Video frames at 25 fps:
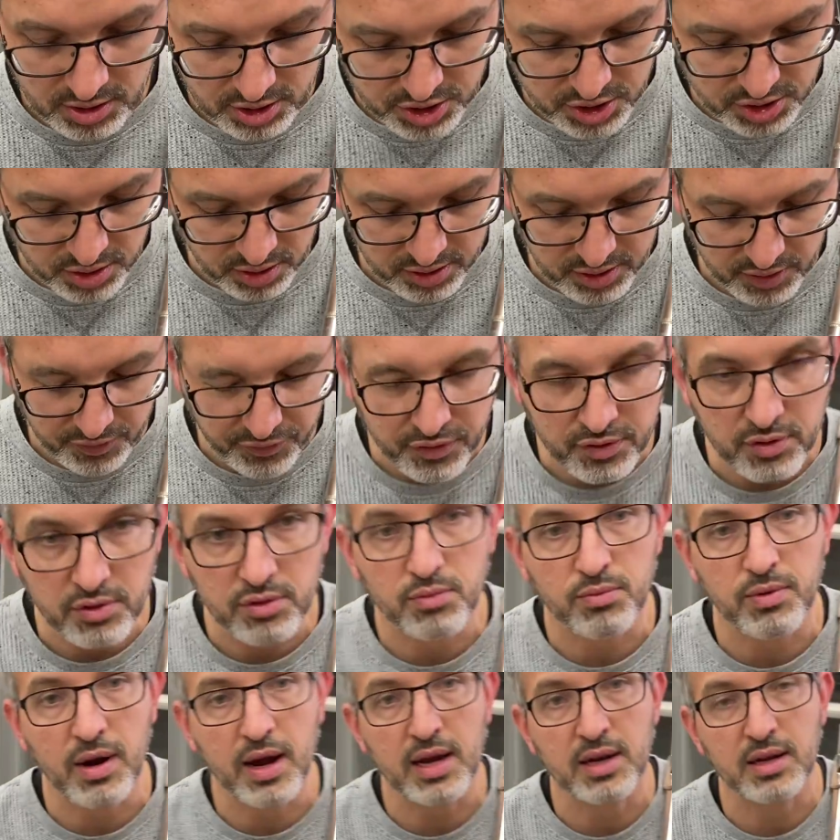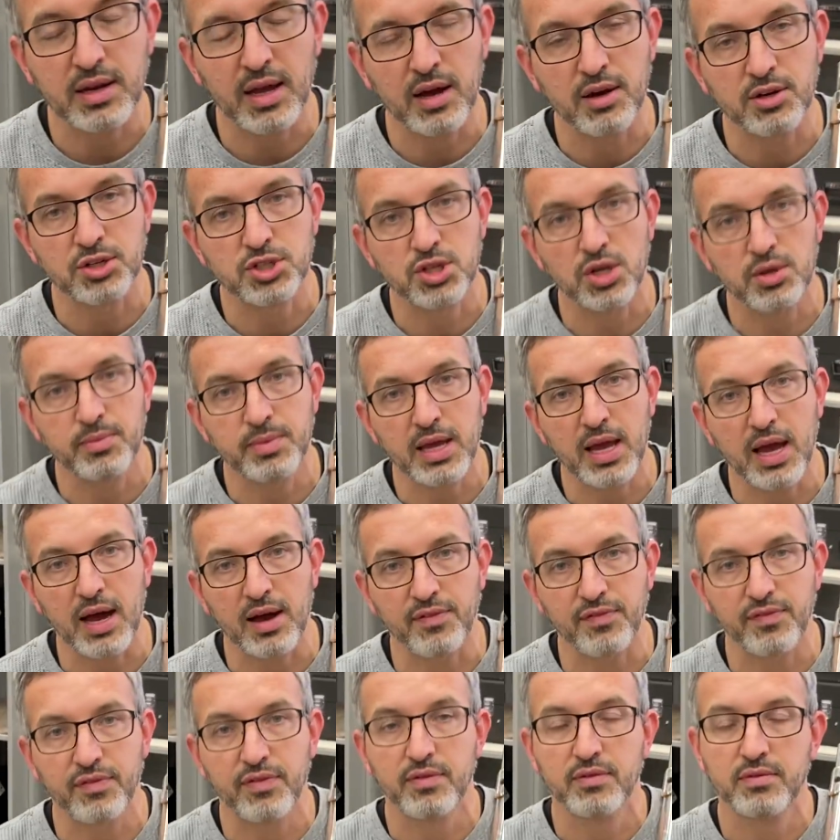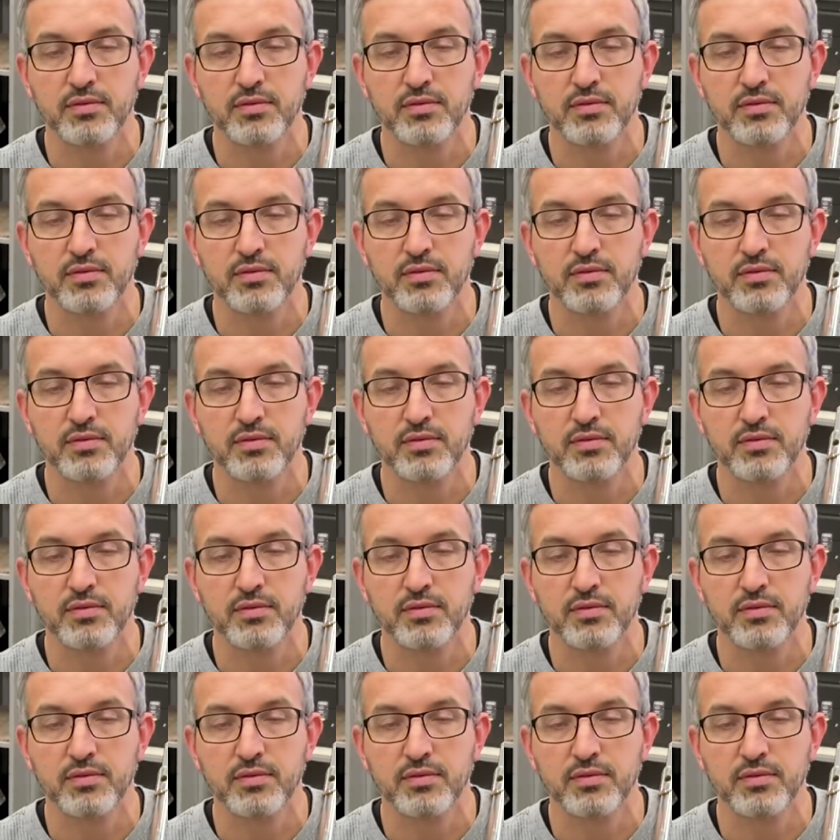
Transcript: shoulder flute right now. Show me F.